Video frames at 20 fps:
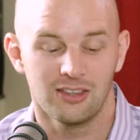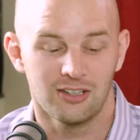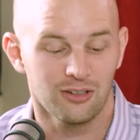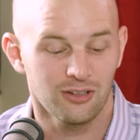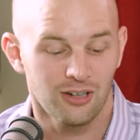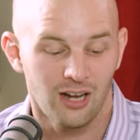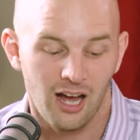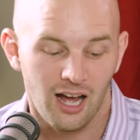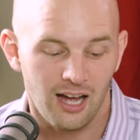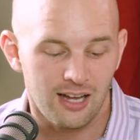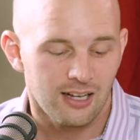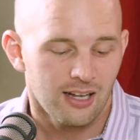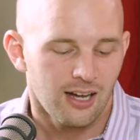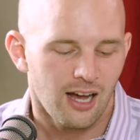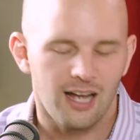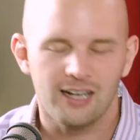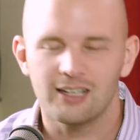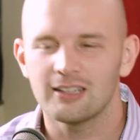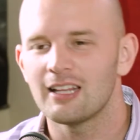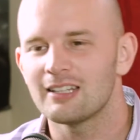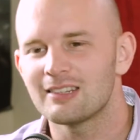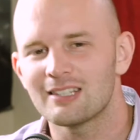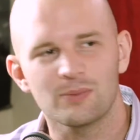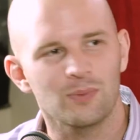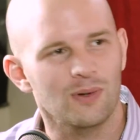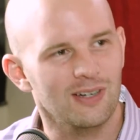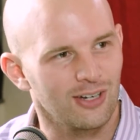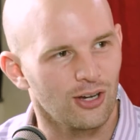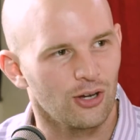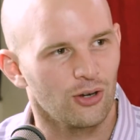don't know. I can let this
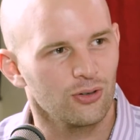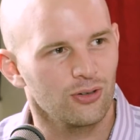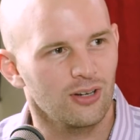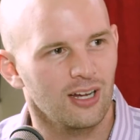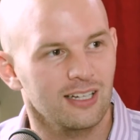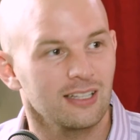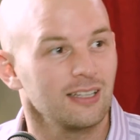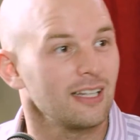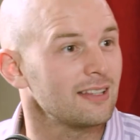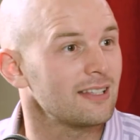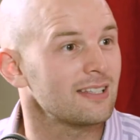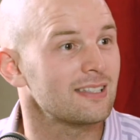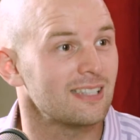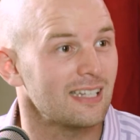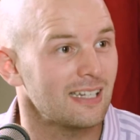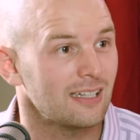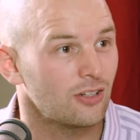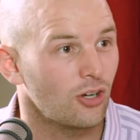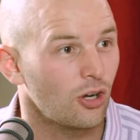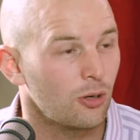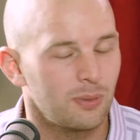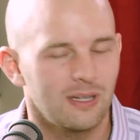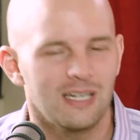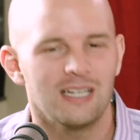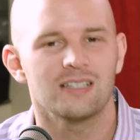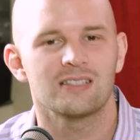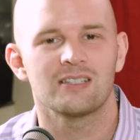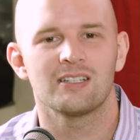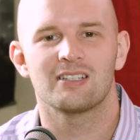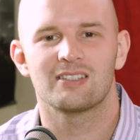one go. I can let the scene go. But
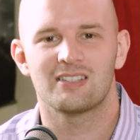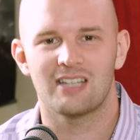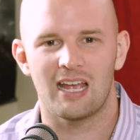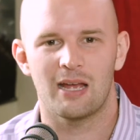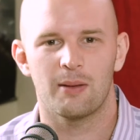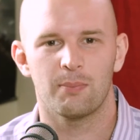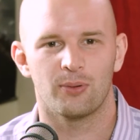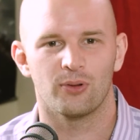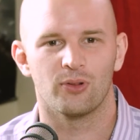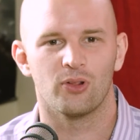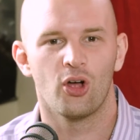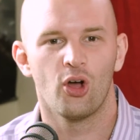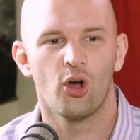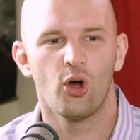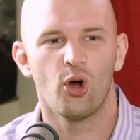here's an example